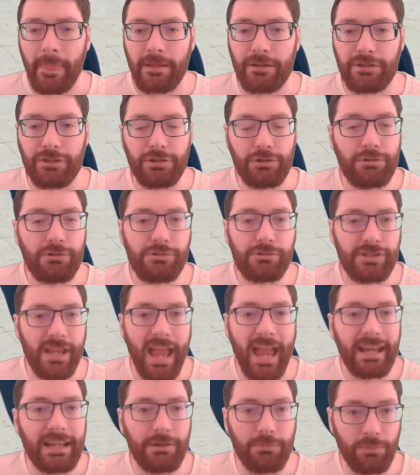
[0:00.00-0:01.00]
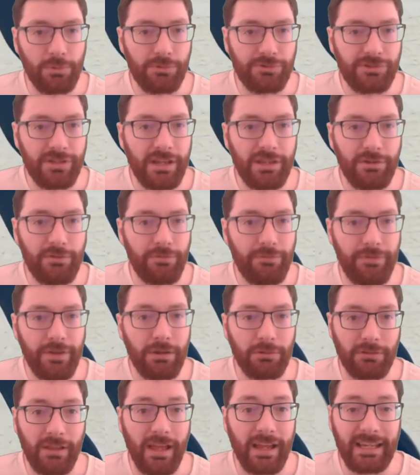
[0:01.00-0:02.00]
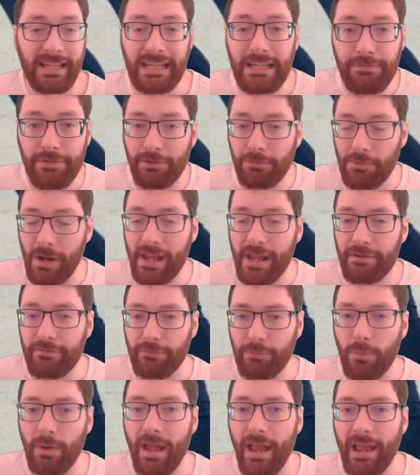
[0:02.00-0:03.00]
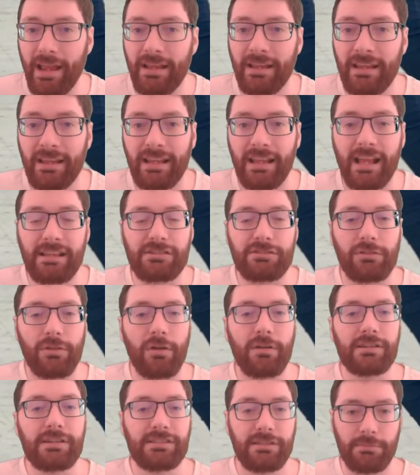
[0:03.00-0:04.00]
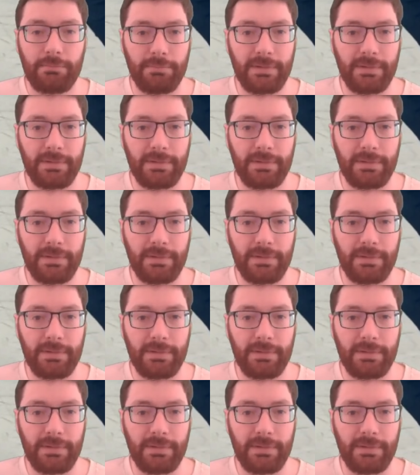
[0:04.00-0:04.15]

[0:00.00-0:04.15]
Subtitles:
Use any rule set you feel like, even right of way, as long as it